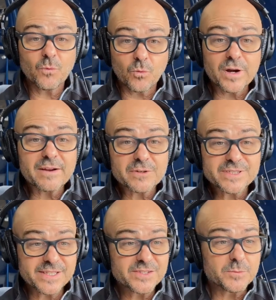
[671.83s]
whatever
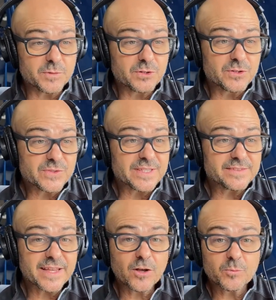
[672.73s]
system you're using
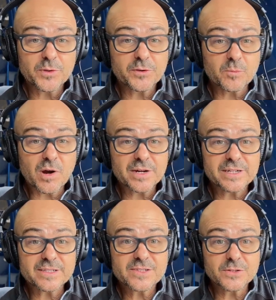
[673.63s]
to help with your
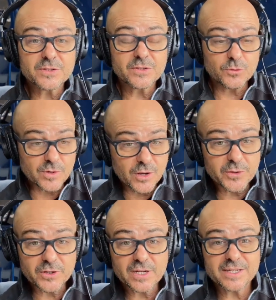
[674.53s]
marketing, so you know
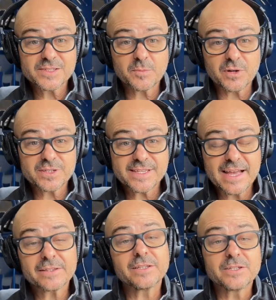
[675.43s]
your customer
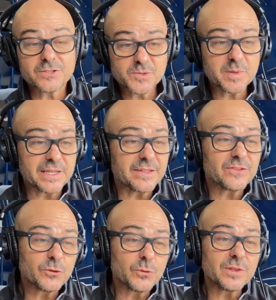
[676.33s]
exactly and you're speaking
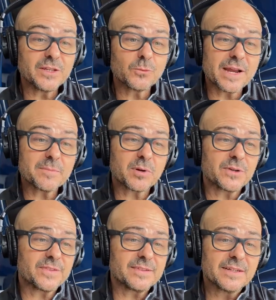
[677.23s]
to the right
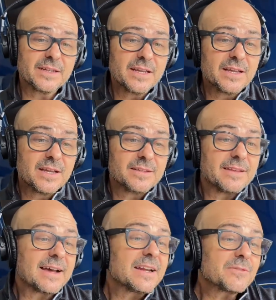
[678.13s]
person.
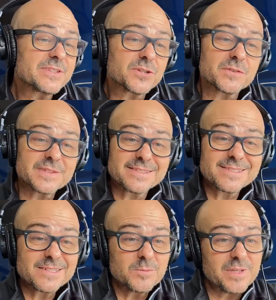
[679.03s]
Not every service is
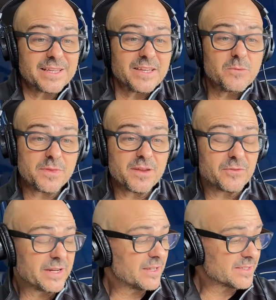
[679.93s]
going to be a hit with
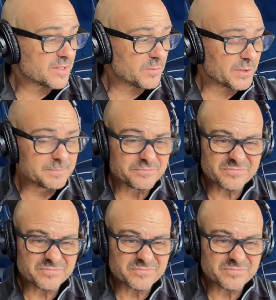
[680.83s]
every customer.